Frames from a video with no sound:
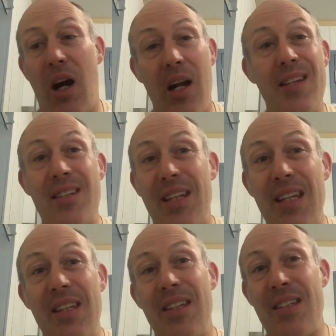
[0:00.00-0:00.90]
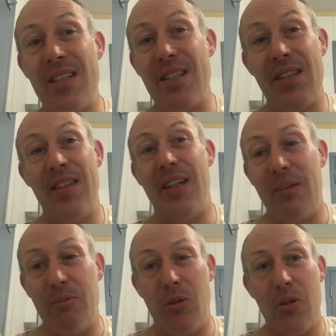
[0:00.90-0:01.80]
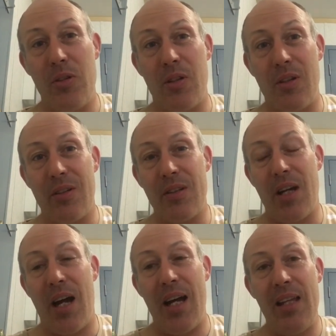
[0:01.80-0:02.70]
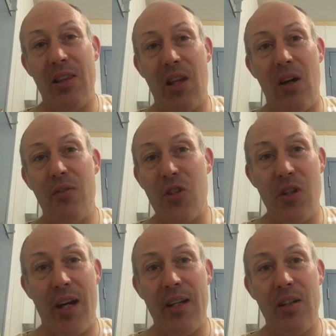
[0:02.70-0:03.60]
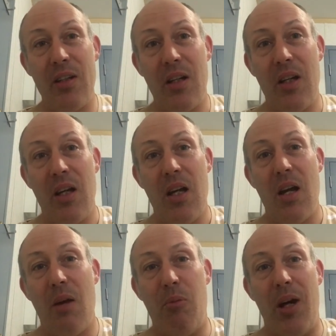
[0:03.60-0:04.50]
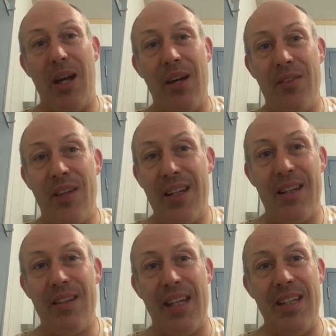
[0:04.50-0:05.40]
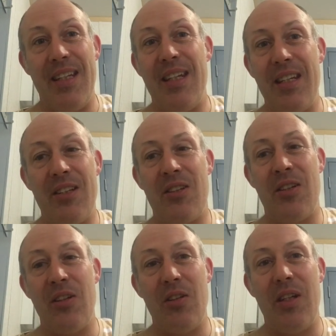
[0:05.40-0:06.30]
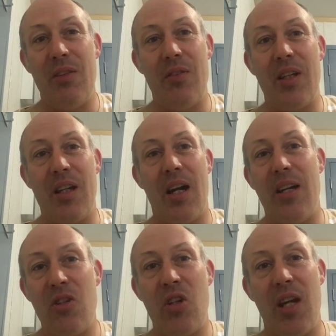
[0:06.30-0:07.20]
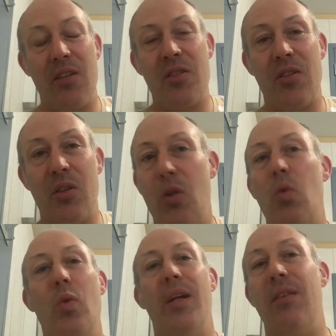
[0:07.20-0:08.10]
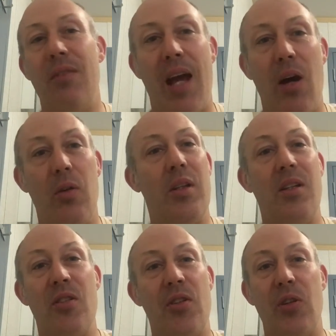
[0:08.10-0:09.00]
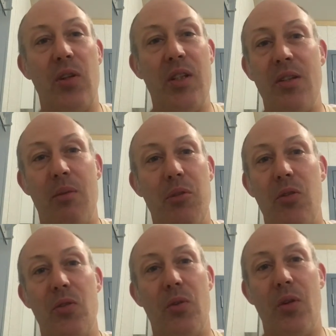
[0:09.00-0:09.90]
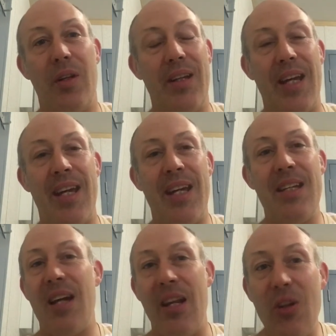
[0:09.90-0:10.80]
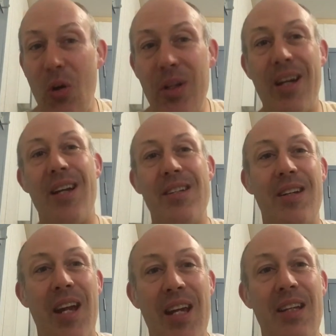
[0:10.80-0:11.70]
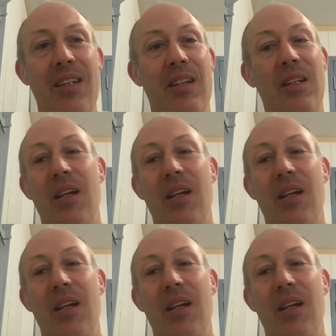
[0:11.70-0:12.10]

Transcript: honestly, this is the thing, boys and girls. I love Schneider but I think they need to give the guy a chance to go win now that he's 30 some years old. And I hate, I know you guys are hating it,